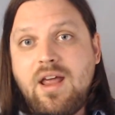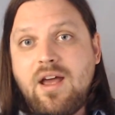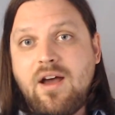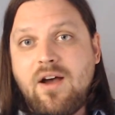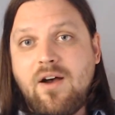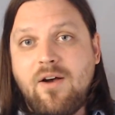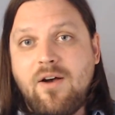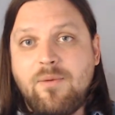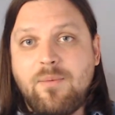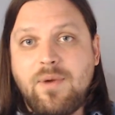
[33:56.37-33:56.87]

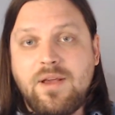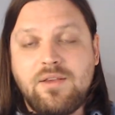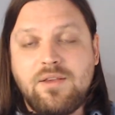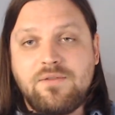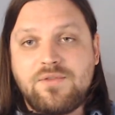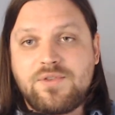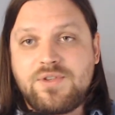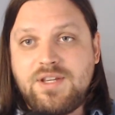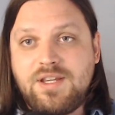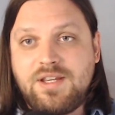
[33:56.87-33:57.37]
And
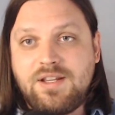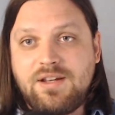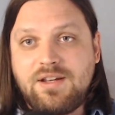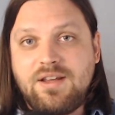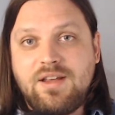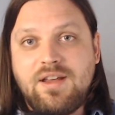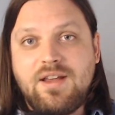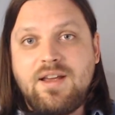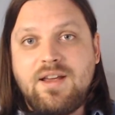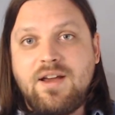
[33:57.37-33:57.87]
you've seen
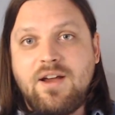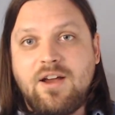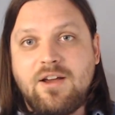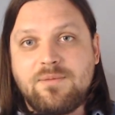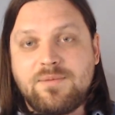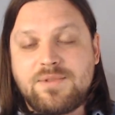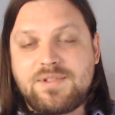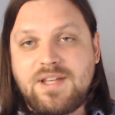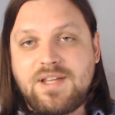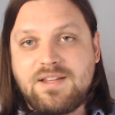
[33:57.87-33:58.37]

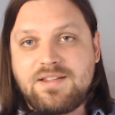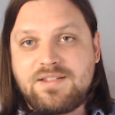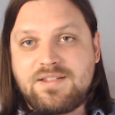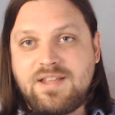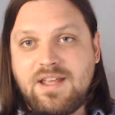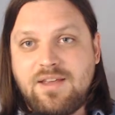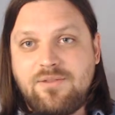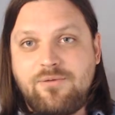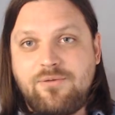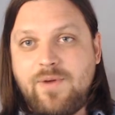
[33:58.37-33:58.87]
since
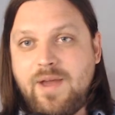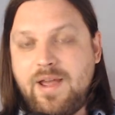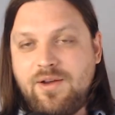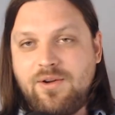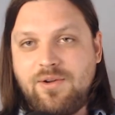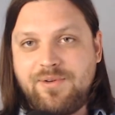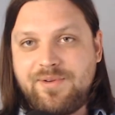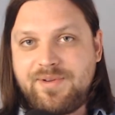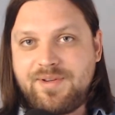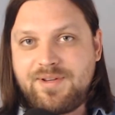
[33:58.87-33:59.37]
they
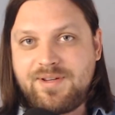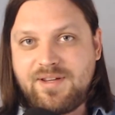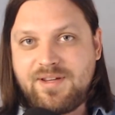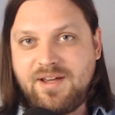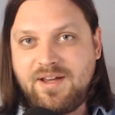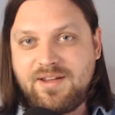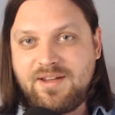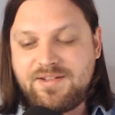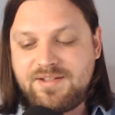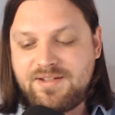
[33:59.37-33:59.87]
failed
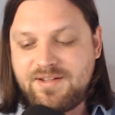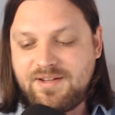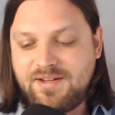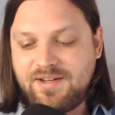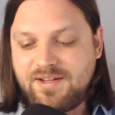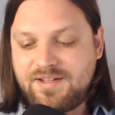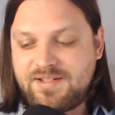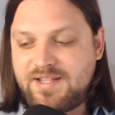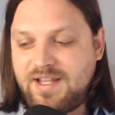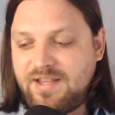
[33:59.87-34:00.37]
to
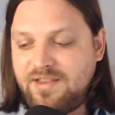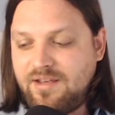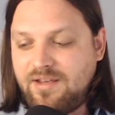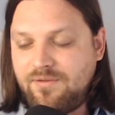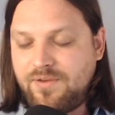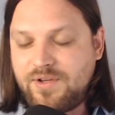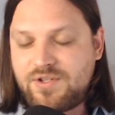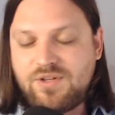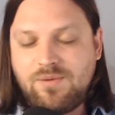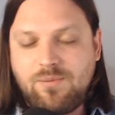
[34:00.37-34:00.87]
extend the
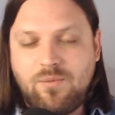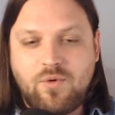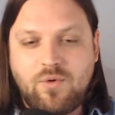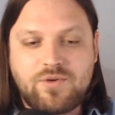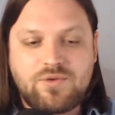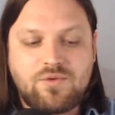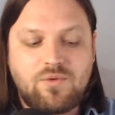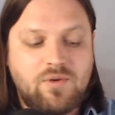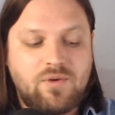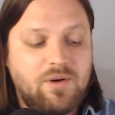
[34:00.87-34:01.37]
eviction
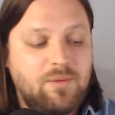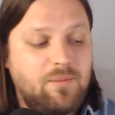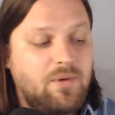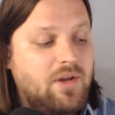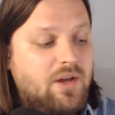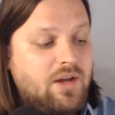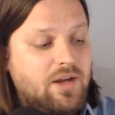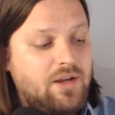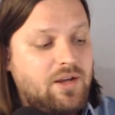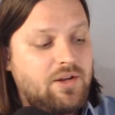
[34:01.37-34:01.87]
moratorium,
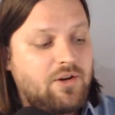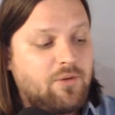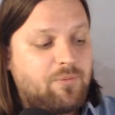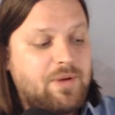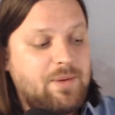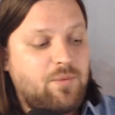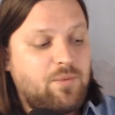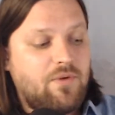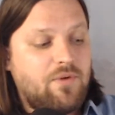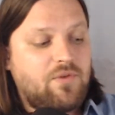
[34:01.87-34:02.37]

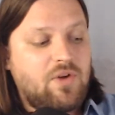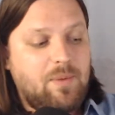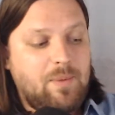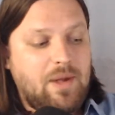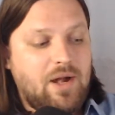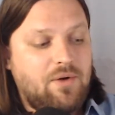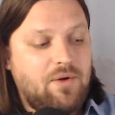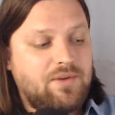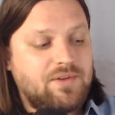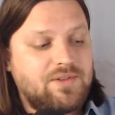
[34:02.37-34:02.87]
people have come
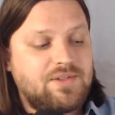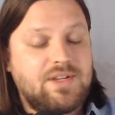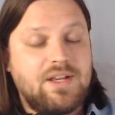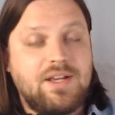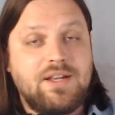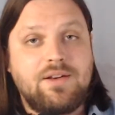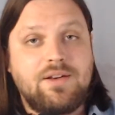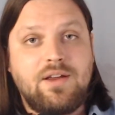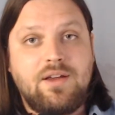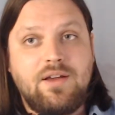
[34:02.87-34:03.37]
out and
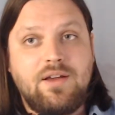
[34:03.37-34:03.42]
said,